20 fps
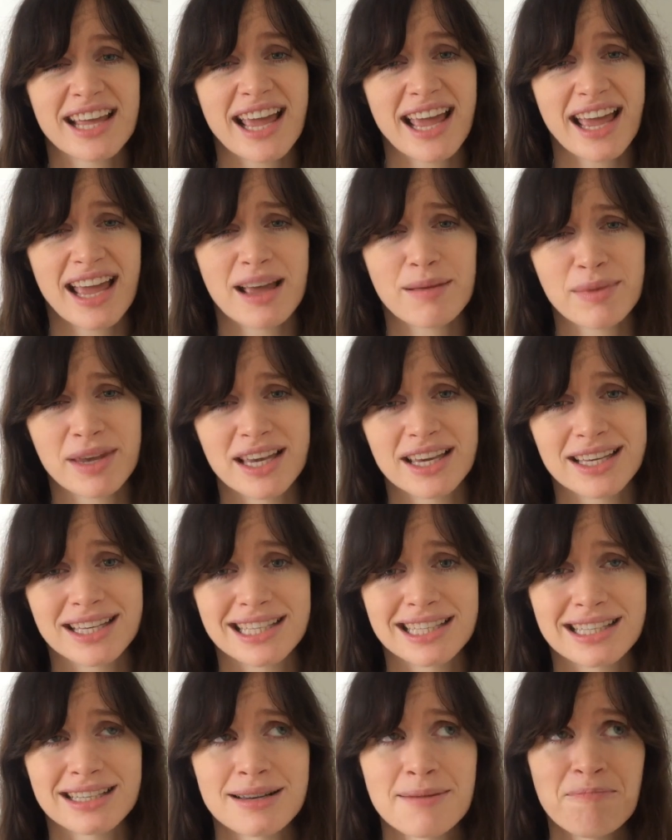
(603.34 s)
the air
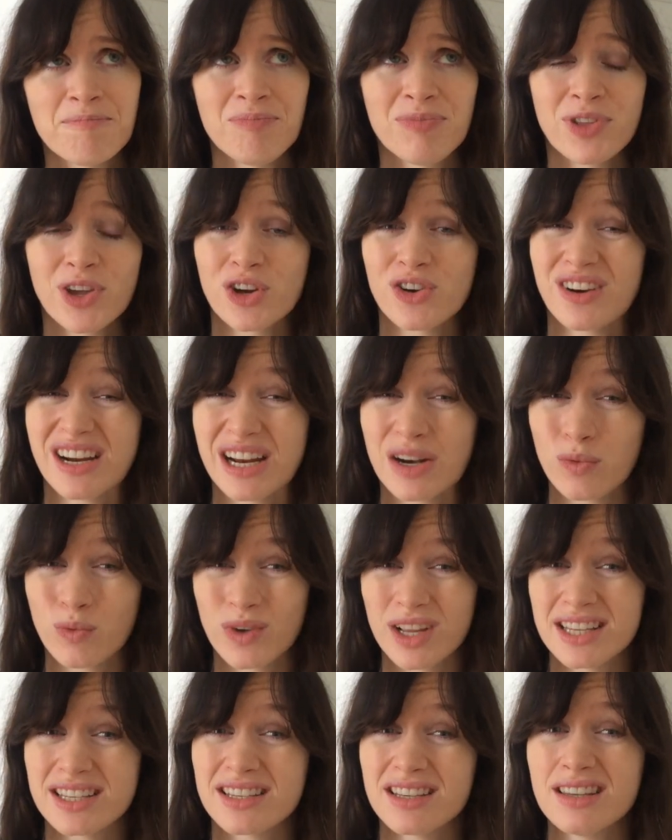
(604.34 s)
because Korean
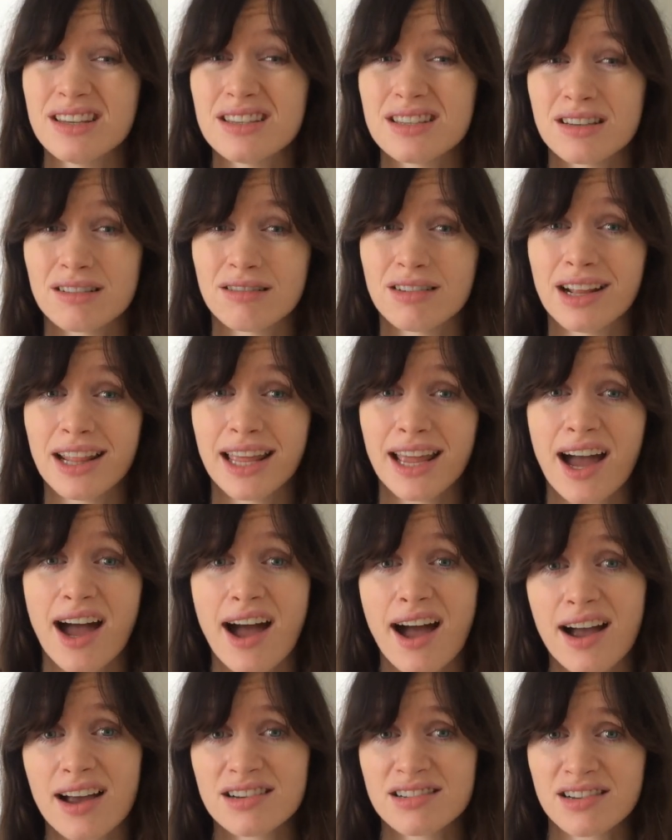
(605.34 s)
winters are really
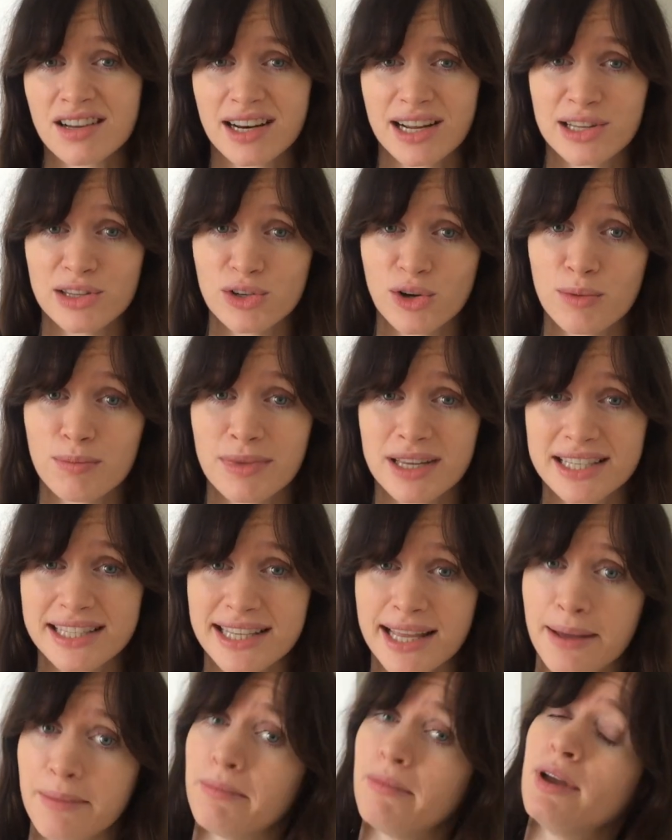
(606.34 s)
harsh and I don't miss
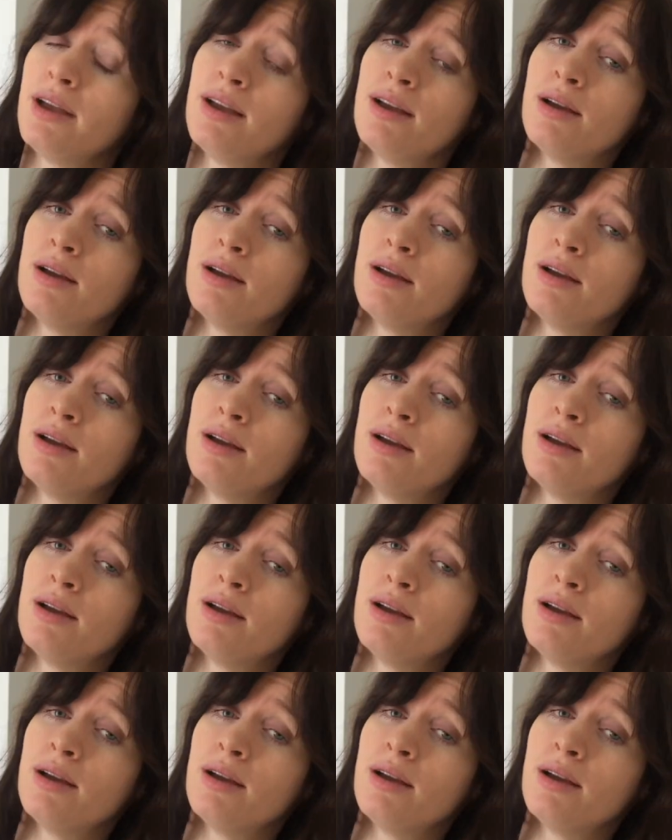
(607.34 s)
them.